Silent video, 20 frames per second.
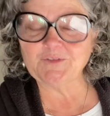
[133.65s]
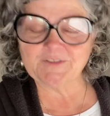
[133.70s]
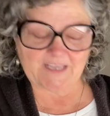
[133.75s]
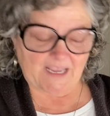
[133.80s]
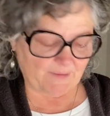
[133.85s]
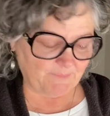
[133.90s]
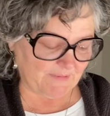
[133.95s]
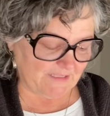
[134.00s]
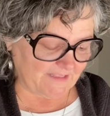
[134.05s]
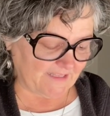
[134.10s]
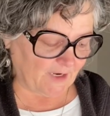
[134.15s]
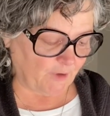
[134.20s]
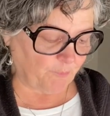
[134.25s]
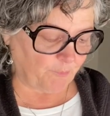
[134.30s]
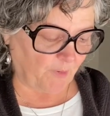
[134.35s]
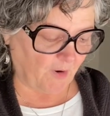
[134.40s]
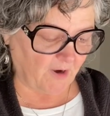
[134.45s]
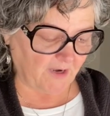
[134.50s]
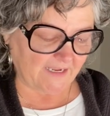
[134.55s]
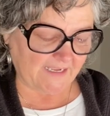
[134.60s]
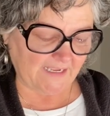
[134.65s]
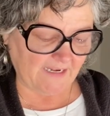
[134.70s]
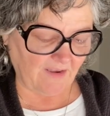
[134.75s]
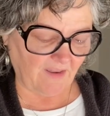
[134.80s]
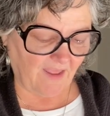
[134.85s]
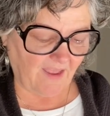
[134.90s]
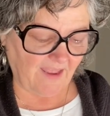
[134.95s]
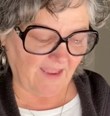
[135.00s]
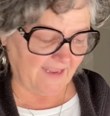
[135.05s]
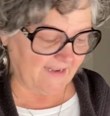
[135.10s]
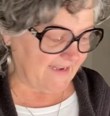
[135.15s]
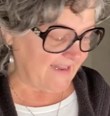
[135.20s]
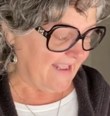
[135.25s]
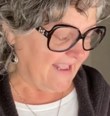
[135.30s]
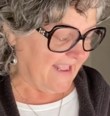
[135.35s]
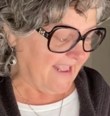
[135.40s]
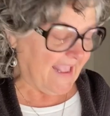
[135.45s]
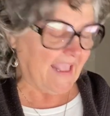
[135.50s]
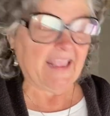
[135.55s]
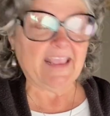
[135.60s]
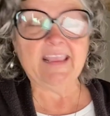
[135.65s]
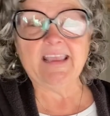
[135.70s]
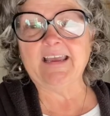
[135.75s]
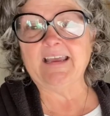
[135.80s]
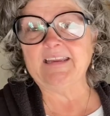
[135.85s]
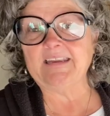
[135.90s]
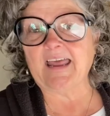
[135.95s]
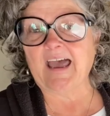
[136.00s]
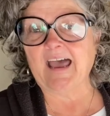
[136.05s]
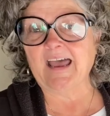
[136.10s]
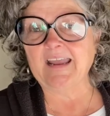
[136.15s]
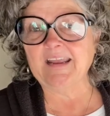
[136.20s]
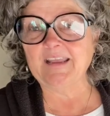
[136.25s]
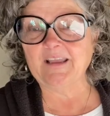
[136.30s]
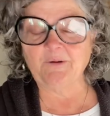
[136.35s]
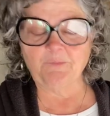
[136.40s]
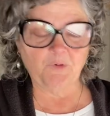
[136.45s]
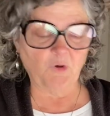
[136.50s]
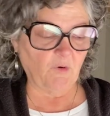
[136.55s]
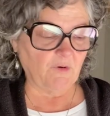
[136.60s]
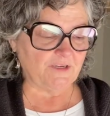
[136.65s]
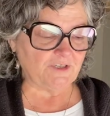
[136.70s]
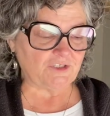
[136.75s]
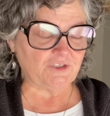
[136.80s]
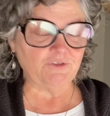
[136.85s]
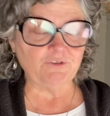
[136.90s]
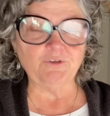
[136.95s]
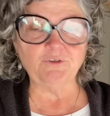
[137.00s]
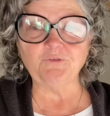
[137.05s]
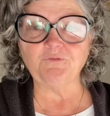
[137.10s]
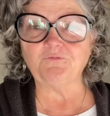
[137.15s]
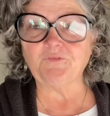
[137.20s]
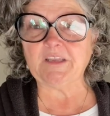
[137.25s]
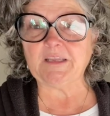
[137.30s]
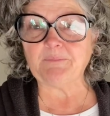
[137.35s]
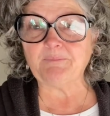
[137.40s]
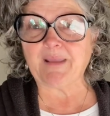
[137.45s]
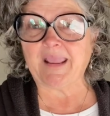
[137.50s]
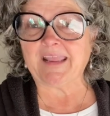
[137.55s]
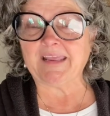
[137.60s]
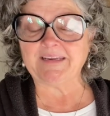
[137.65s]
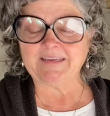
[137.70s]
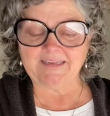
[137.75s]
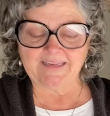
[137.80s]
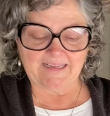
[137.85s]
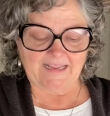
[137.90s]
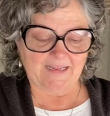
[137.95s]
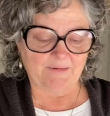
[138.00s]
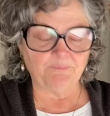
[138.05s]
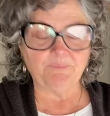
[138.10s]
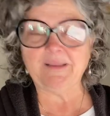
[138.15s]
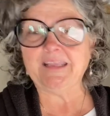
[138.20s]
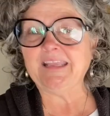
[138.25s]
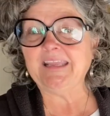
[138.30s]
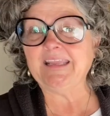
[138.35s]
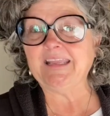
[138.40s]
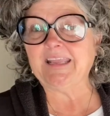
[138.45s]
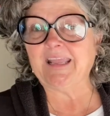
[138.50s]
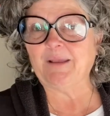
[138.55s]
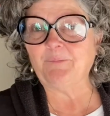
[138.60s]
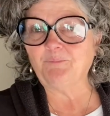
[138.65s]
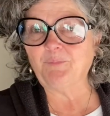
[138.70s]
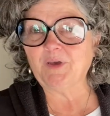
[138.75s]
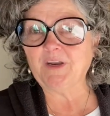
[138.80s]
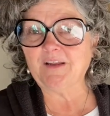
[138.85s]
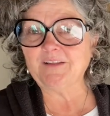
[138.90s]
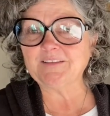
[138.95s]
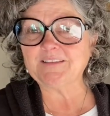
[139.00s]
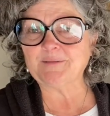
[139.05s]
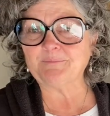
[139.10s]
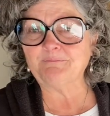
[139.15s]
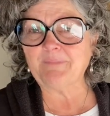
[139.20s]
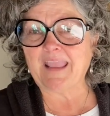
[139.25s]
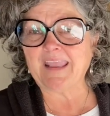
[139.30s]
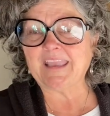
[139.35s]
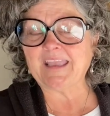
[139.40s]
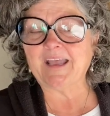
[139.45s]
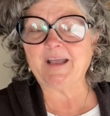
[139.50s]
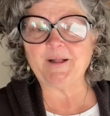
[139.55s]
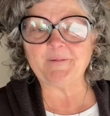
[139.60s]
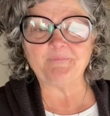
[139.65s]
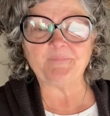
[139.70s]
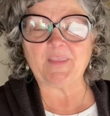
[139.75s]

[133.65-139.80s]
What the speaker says: I'm in their parking lot. And I am going to feed Bandit and me and put on some makeup